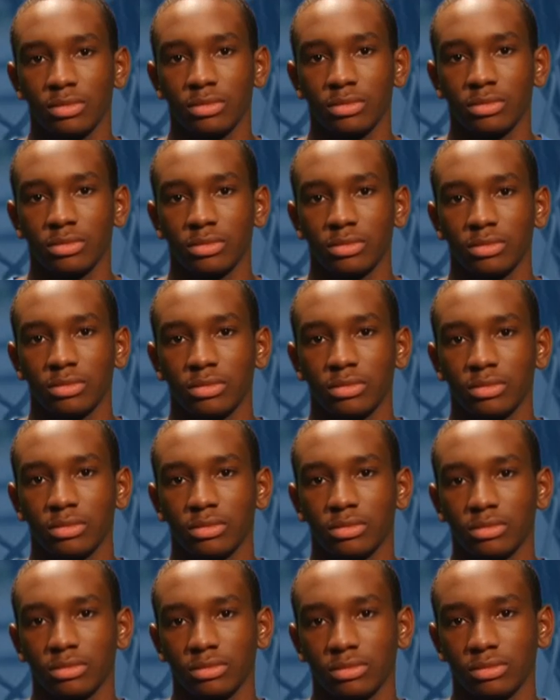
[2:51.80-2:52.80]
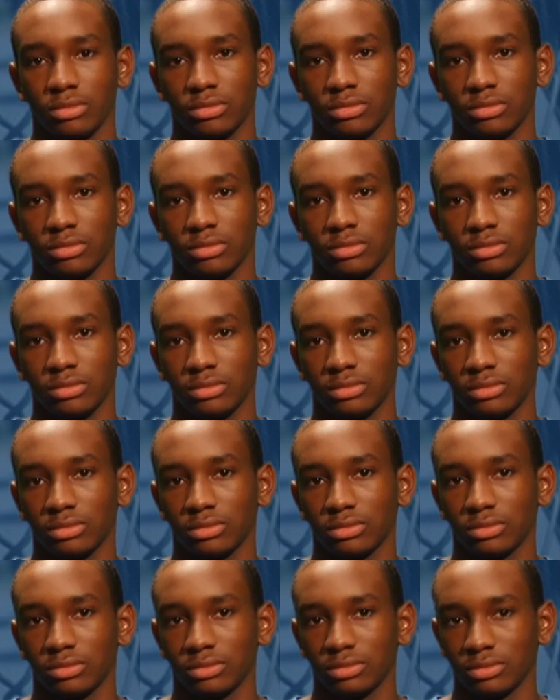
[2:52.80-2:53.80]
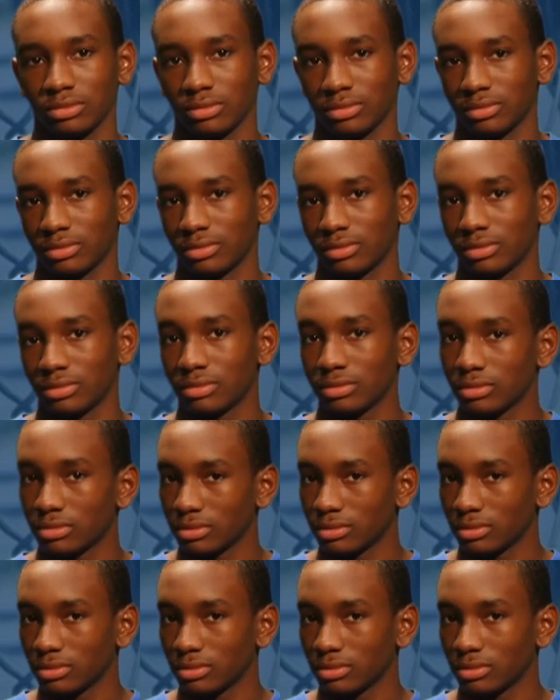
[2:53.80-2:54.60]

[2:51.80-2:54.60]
This person isn't speaking.